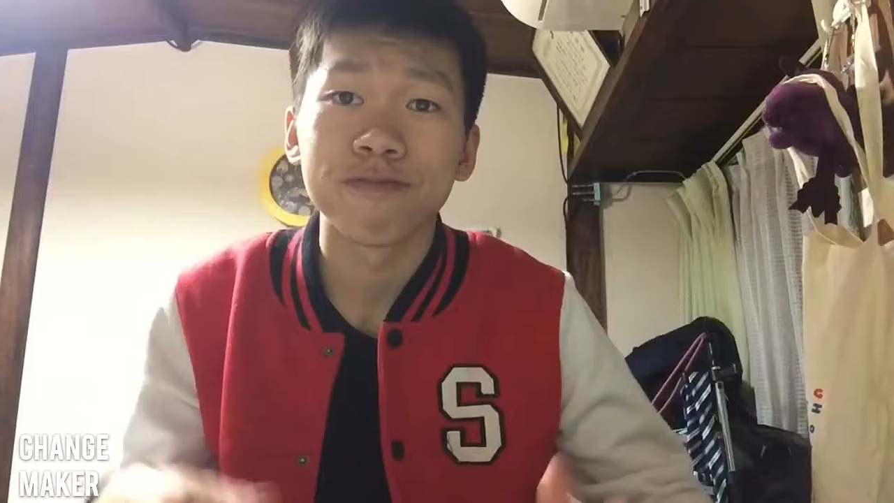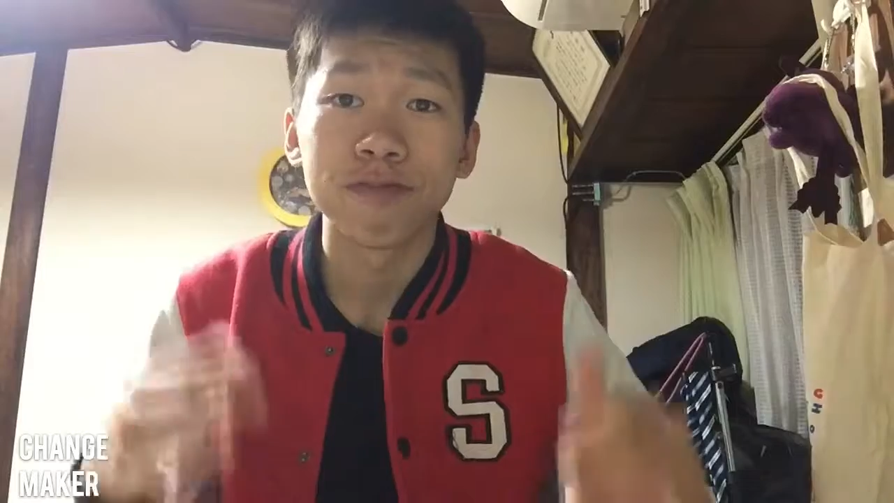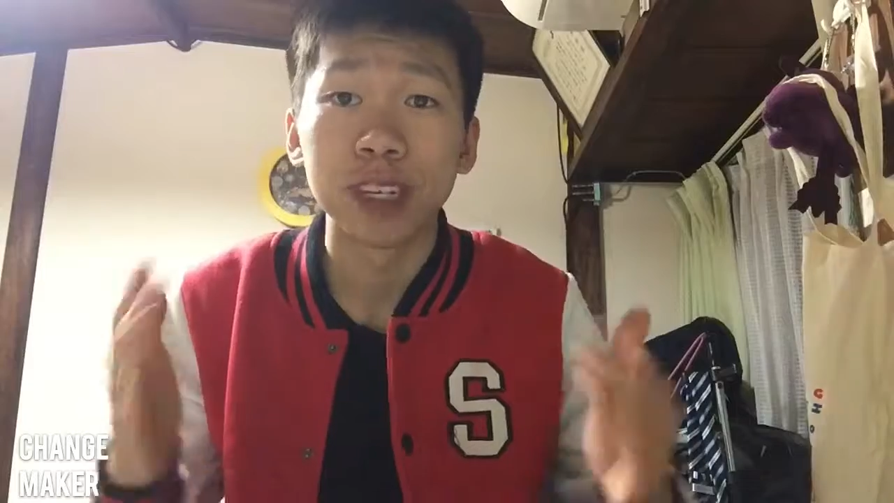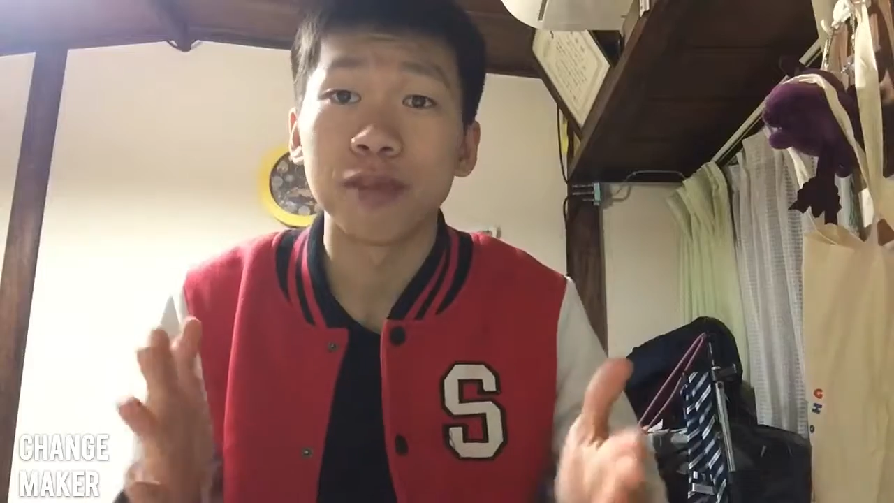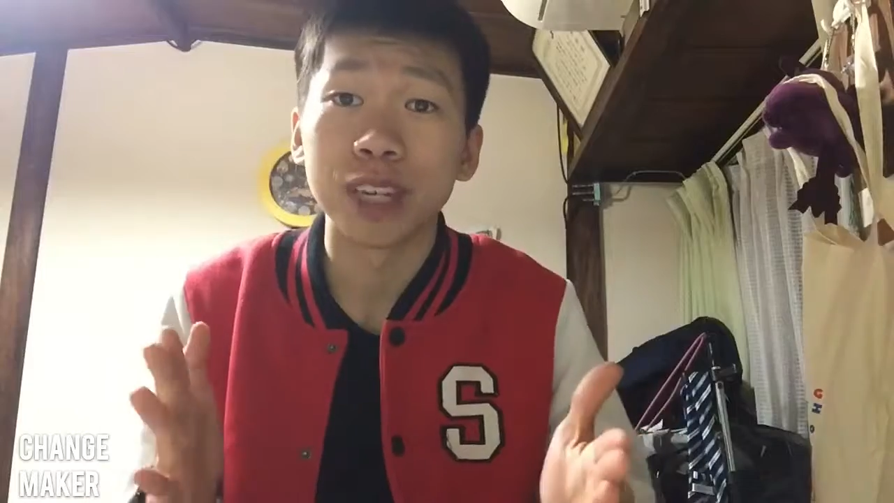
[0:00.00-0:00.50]

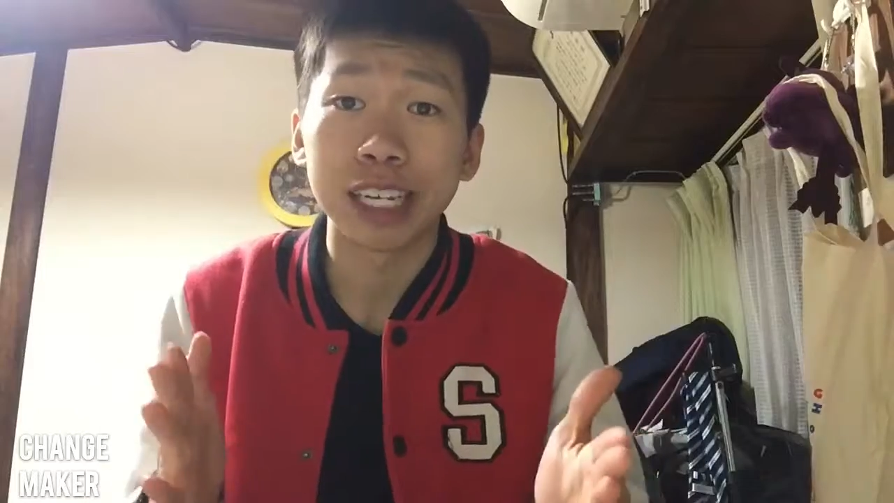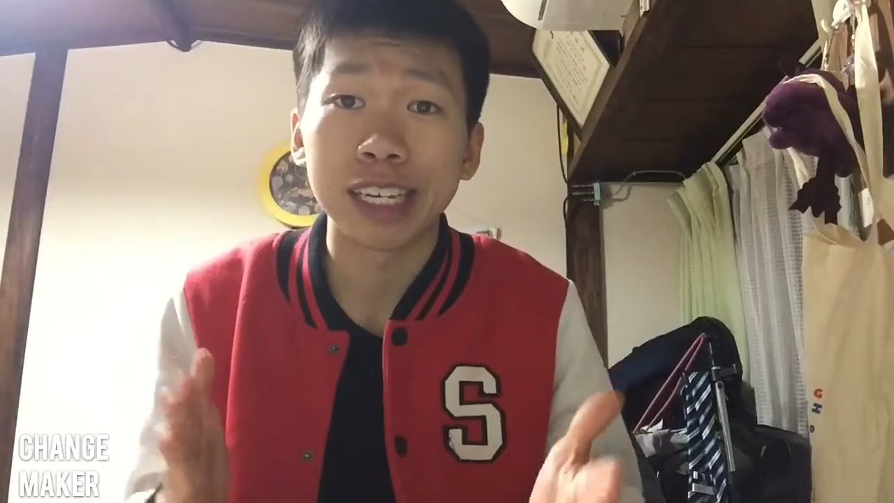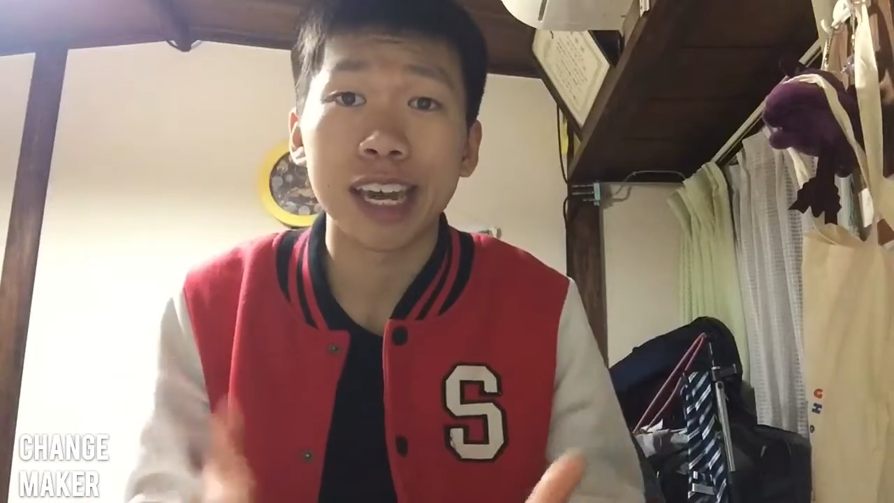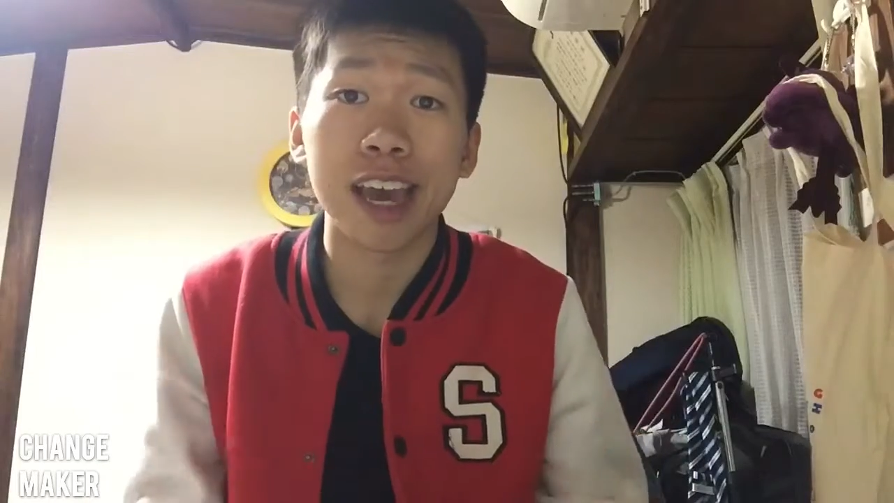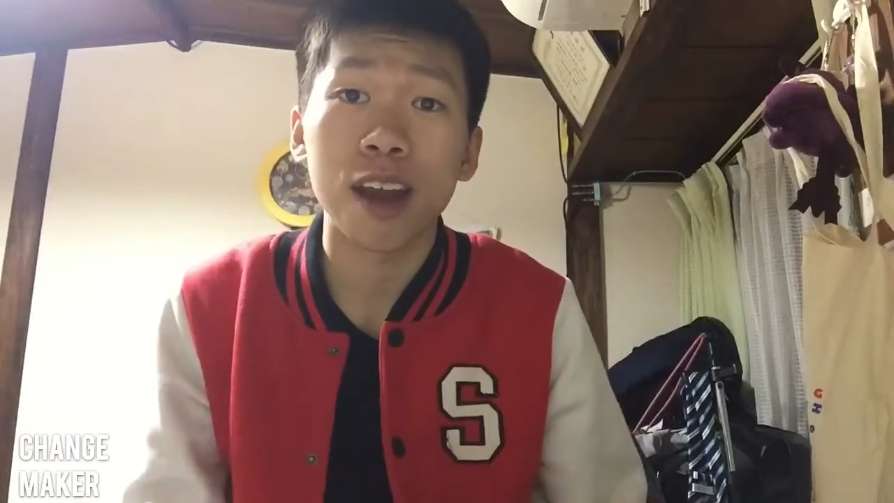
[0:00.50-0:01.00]
with
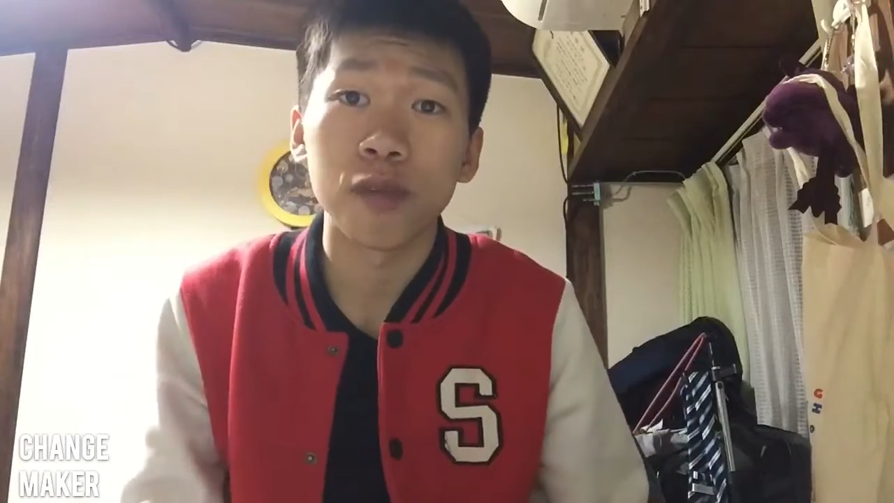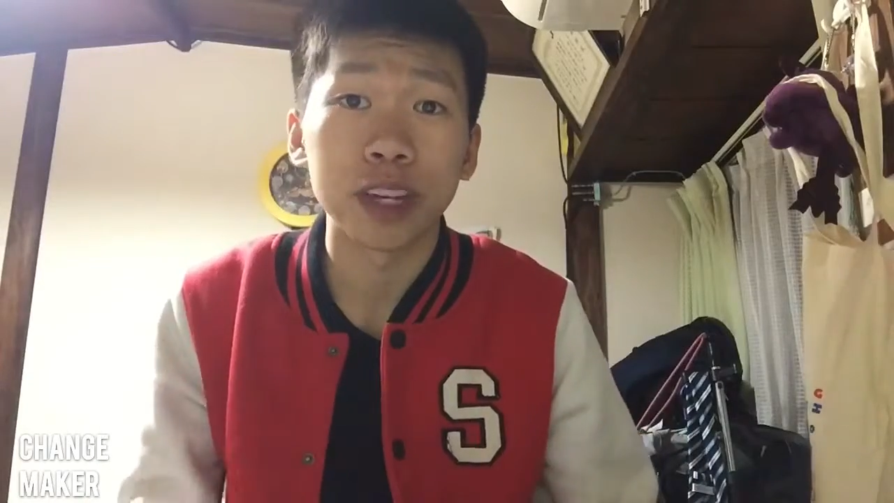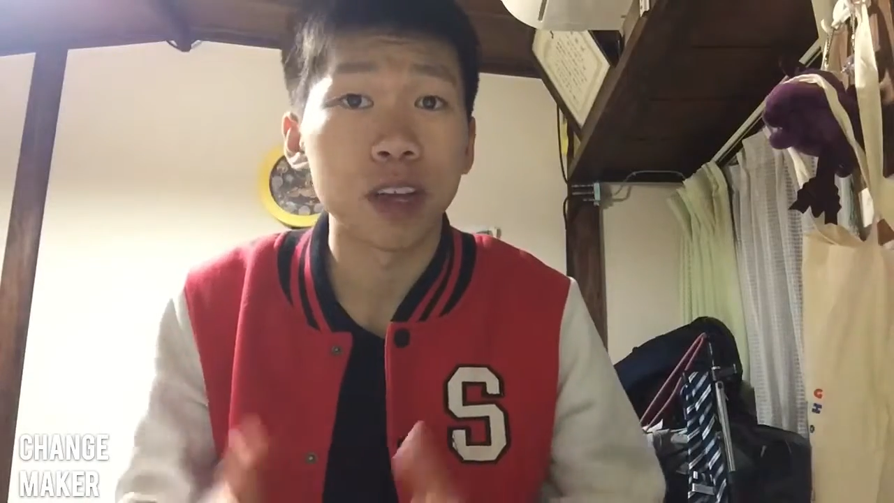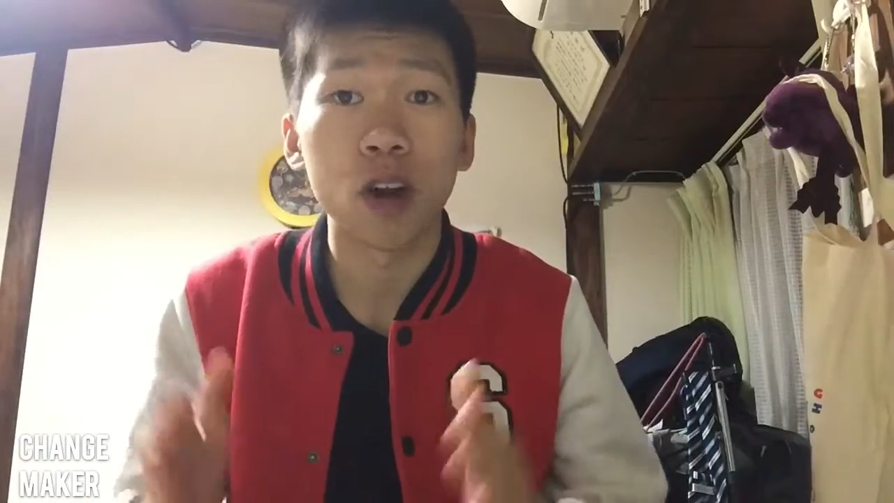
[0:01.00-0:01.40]
me and with